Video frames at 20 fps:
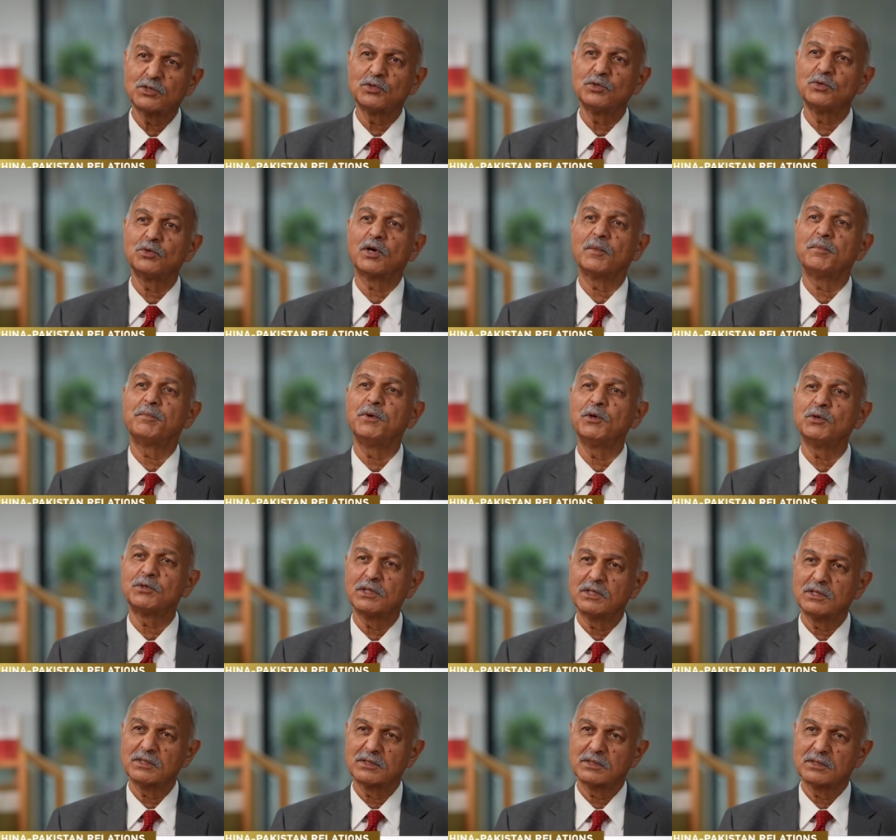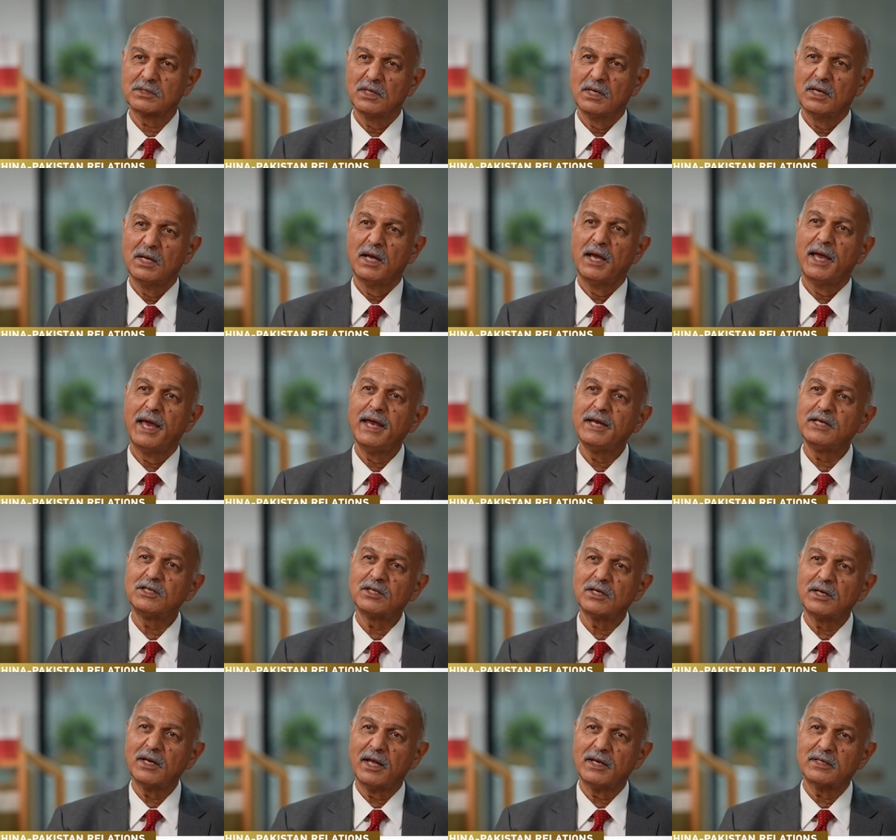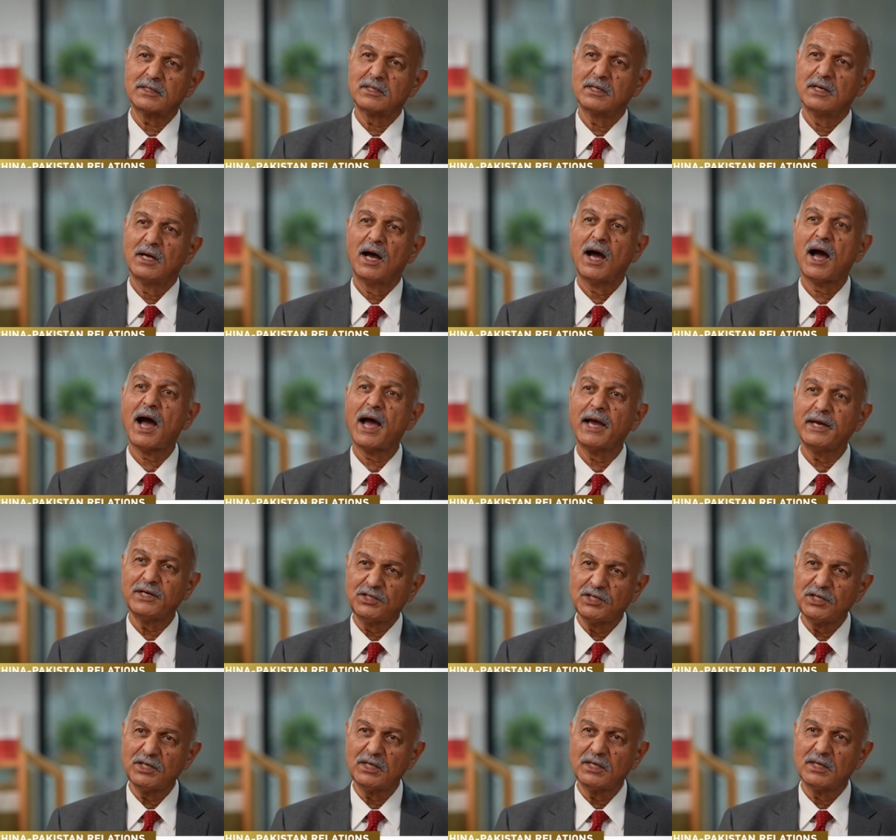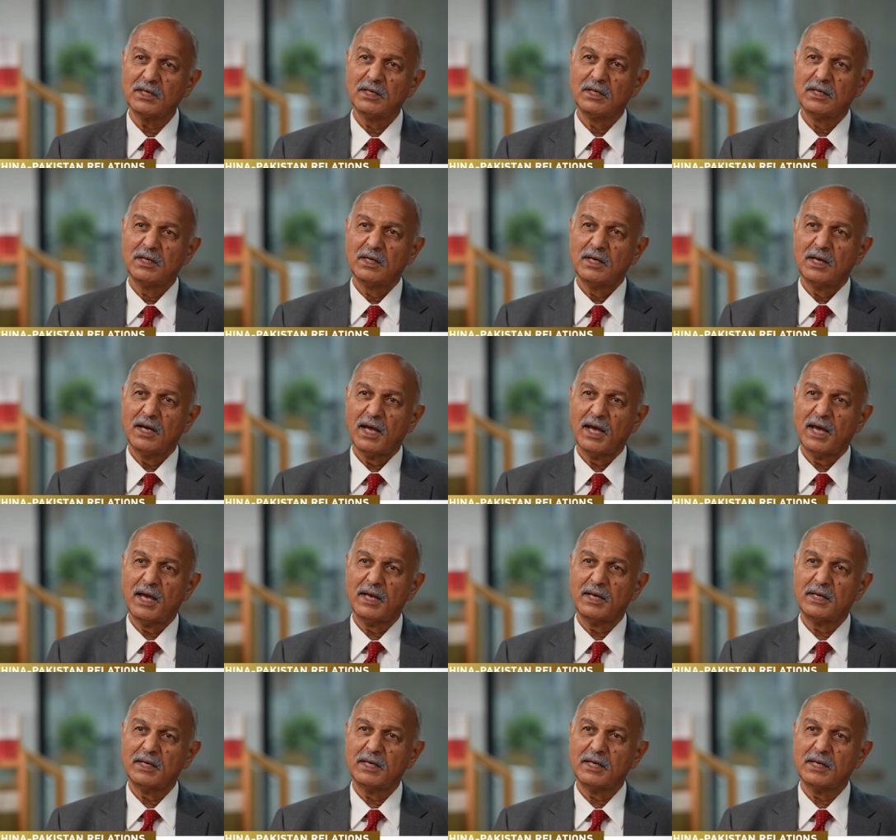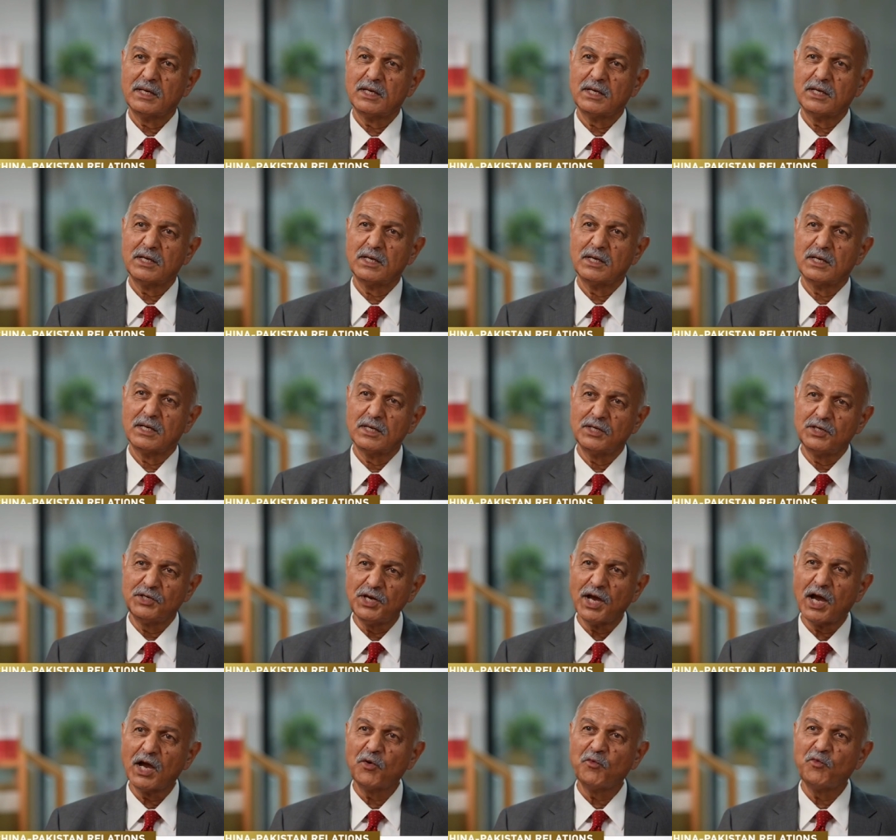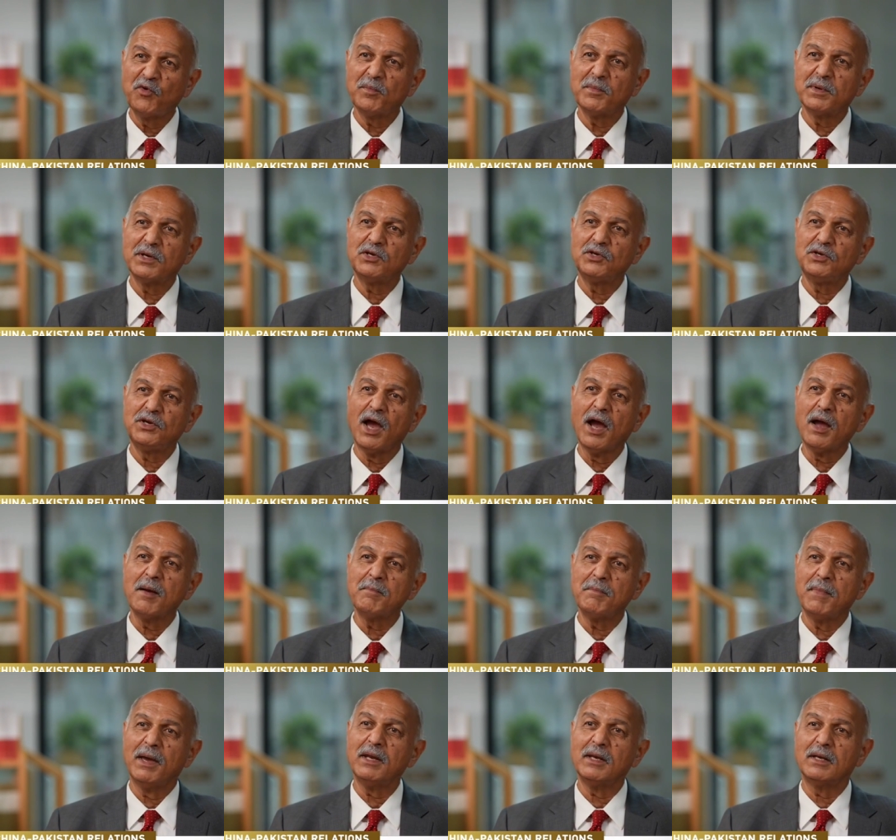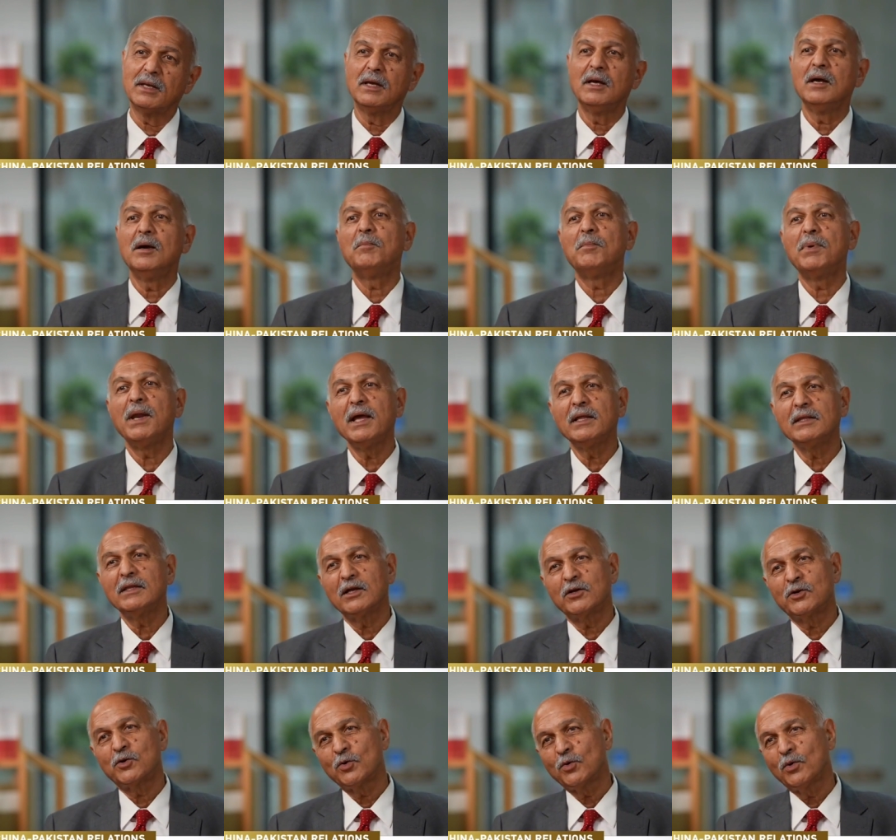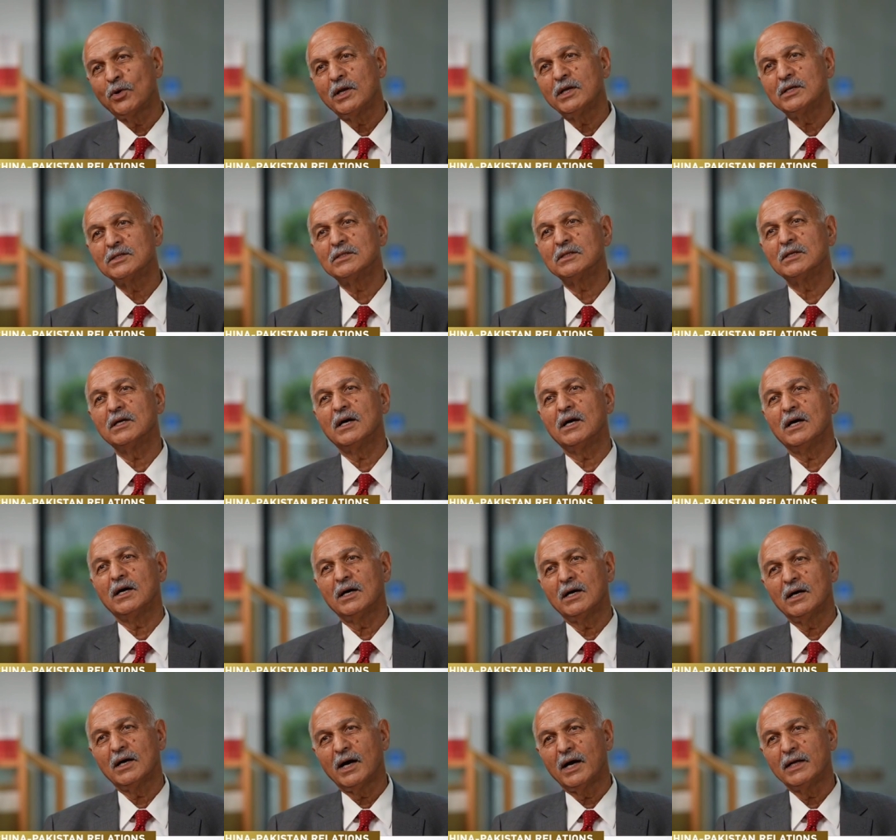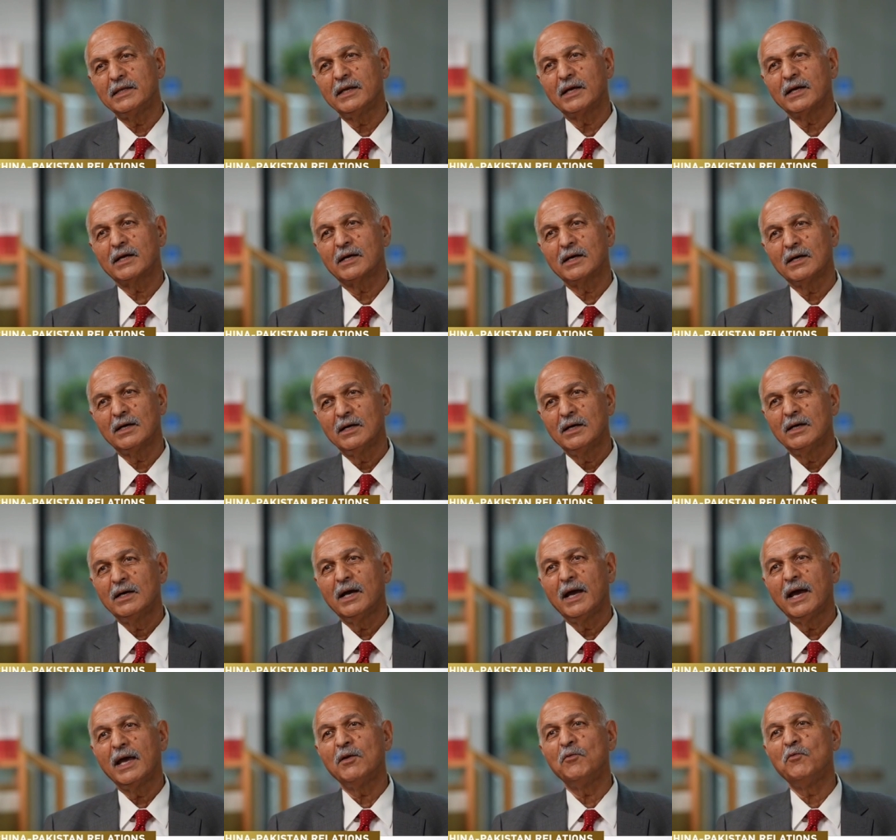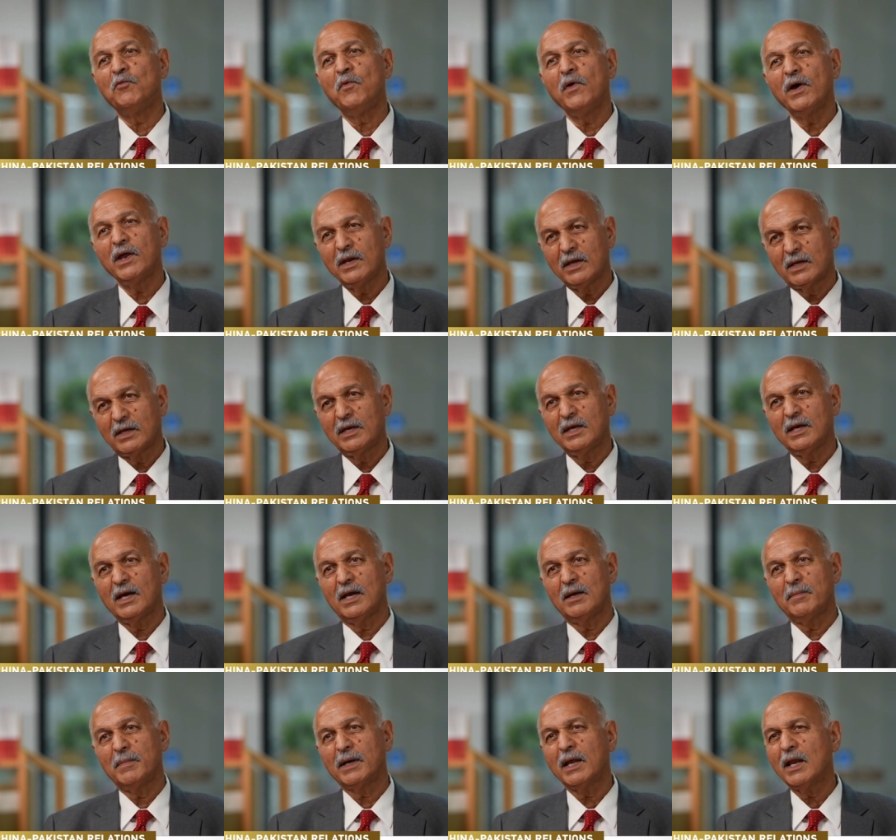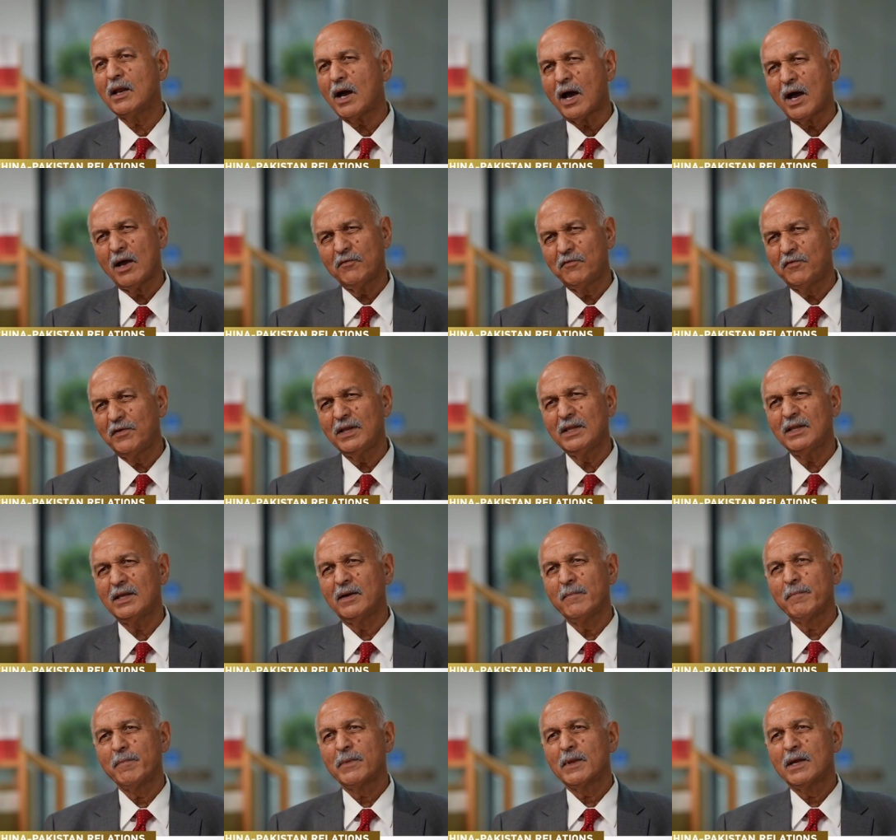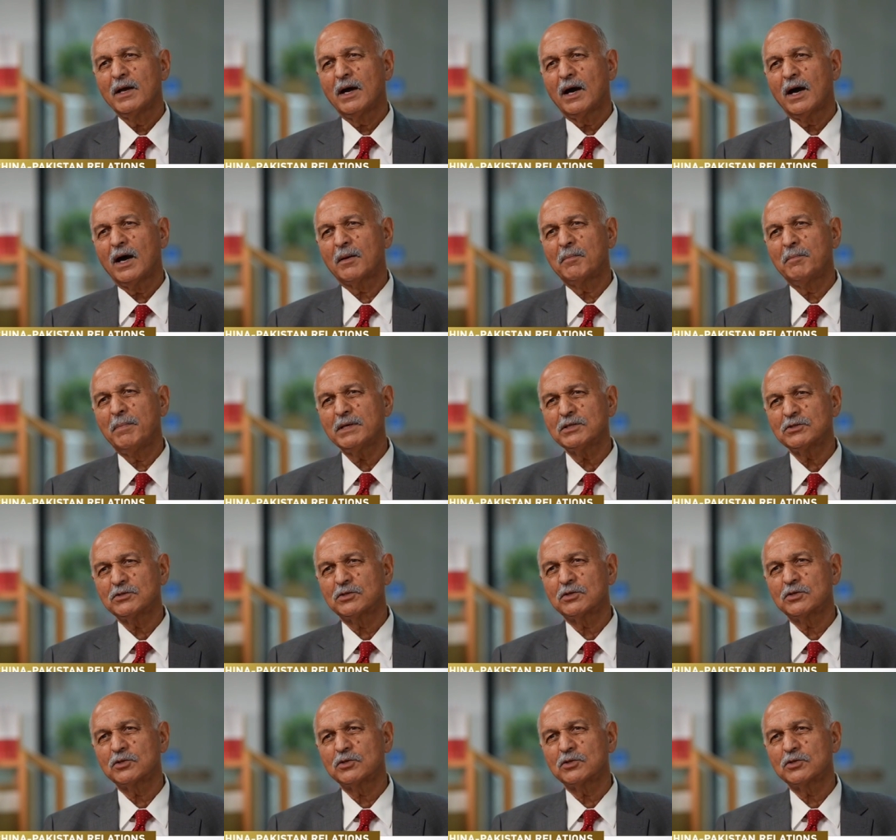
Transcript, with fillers: to computers, internet, IT, and uh, young women, young men playing that role is, uh, I think, uh, a very key element. And I feel that our best